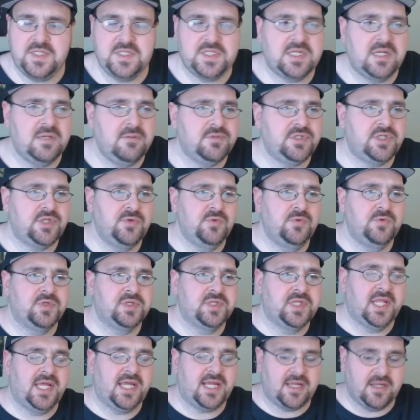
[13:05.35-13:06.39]
It just comes
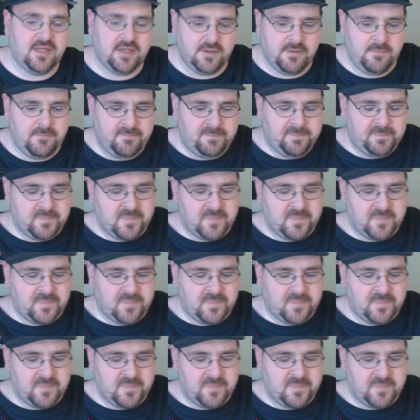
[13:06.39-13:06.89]
through as like a